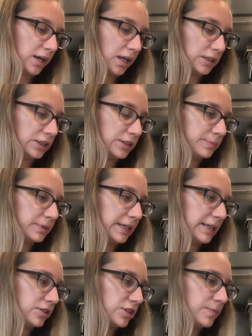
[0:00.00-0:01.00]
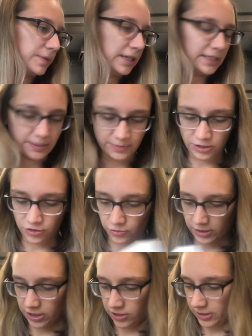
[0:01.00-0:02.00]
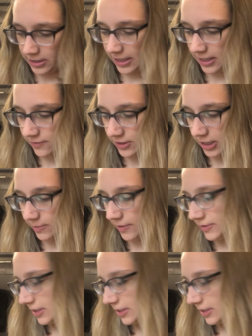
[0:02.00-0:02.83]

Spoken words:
to color complete just because I've been enjoying doing that every time I've